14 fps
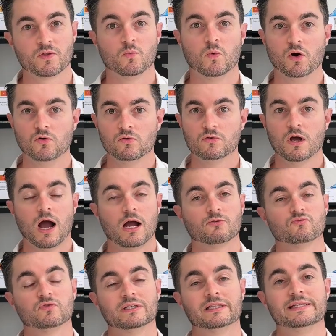Well, a
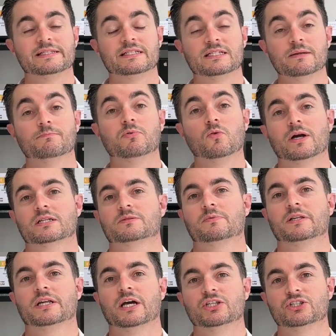really simple
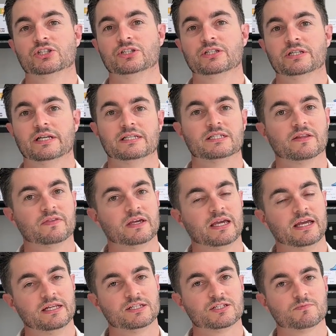explanation is that the
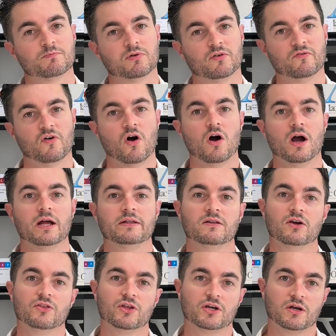kits provide
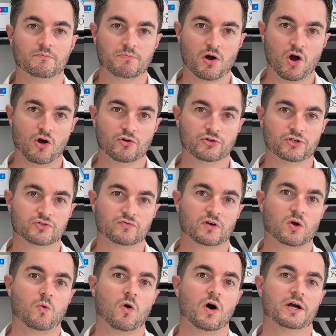the components
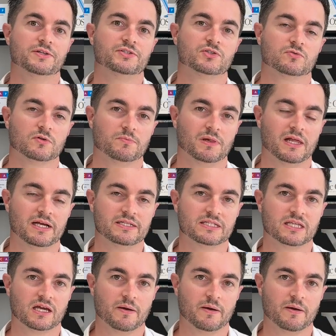required to replace the